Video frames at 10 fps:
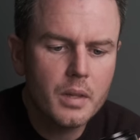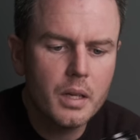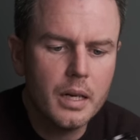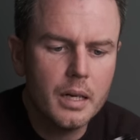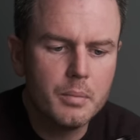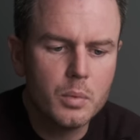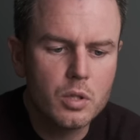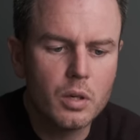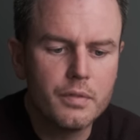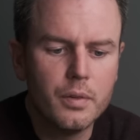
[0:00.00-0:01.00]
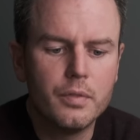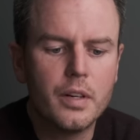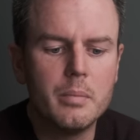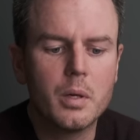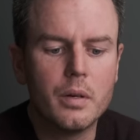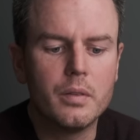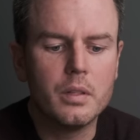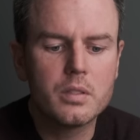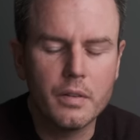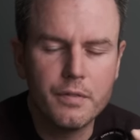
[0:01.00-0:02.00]
Um, we're talking full frame
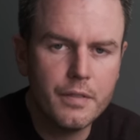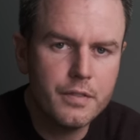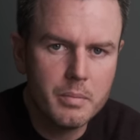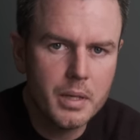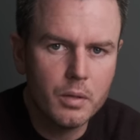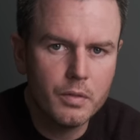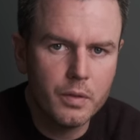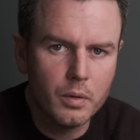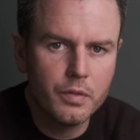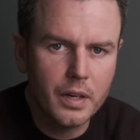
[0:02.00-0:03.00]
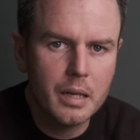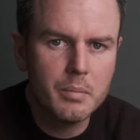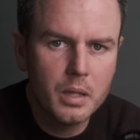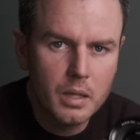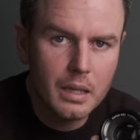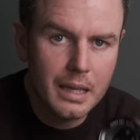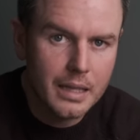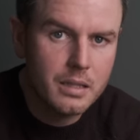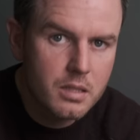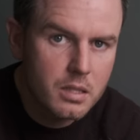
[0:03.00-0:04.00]
equivalent. So 50 mil full frame
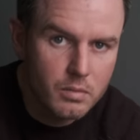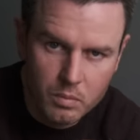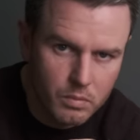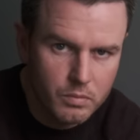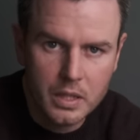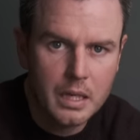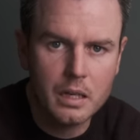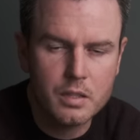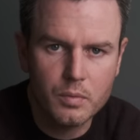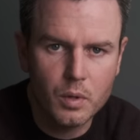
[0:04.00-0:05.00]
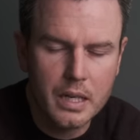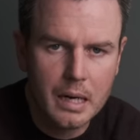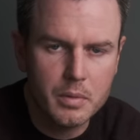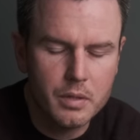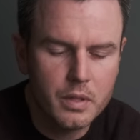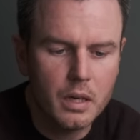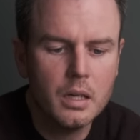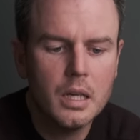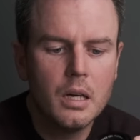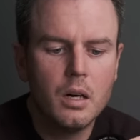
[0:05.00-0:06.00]
lens, regardless of what camera you've
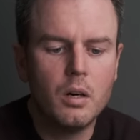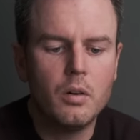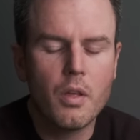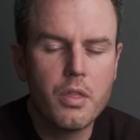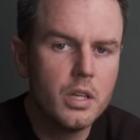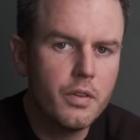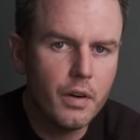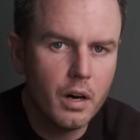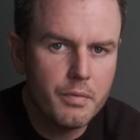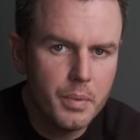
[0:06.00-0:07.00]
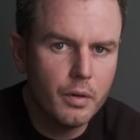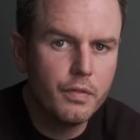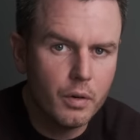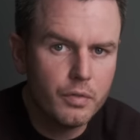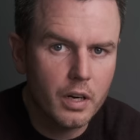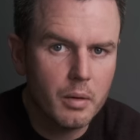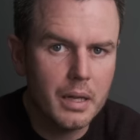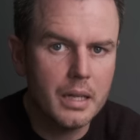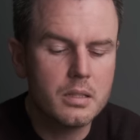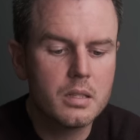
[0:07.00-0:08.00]
got, or a 35 mil full frame
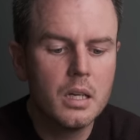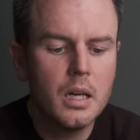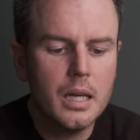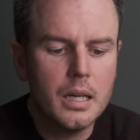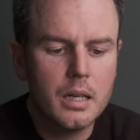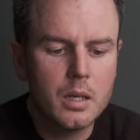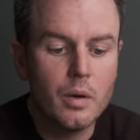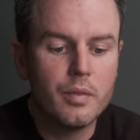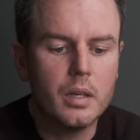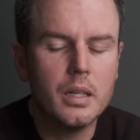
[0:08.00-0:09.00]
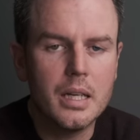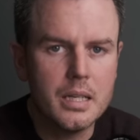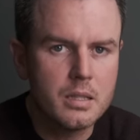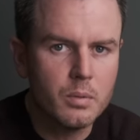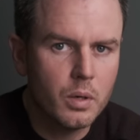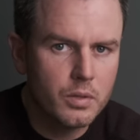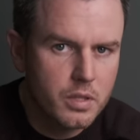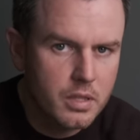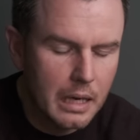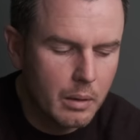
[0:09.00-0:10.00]
lens equivalent is the one to
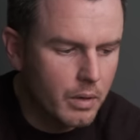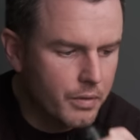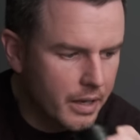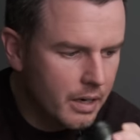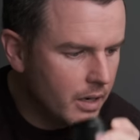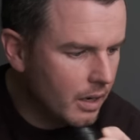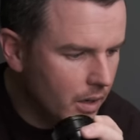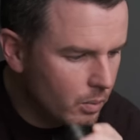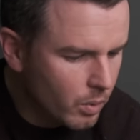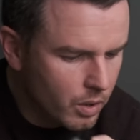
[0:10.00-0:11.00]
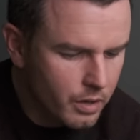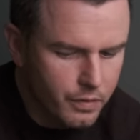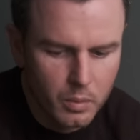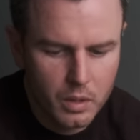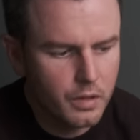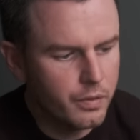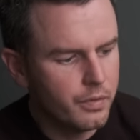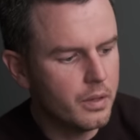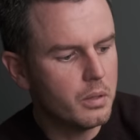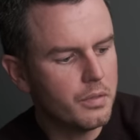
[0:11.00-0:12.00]
start with. They are a wonderful, wonderful
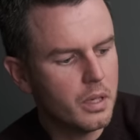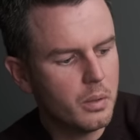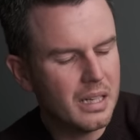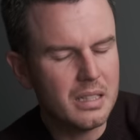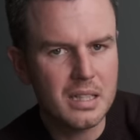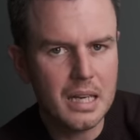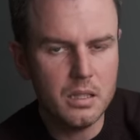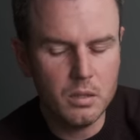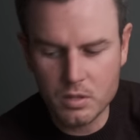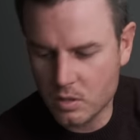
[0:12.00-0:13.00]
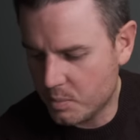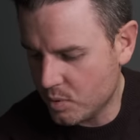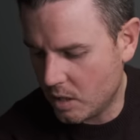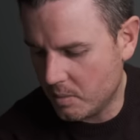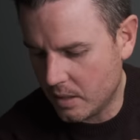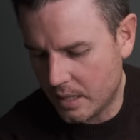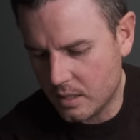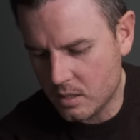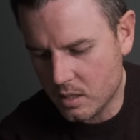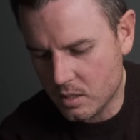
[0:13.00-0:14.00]
field of view, and to get used to a prime like that
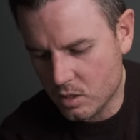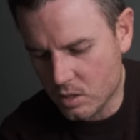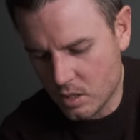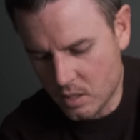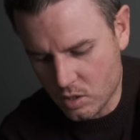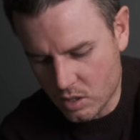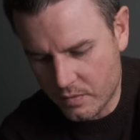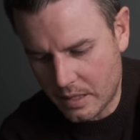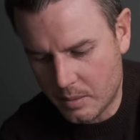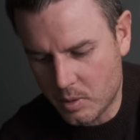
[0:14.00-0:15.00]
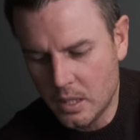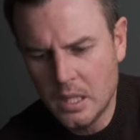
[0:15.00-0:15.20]
and it's just it's just invaluable.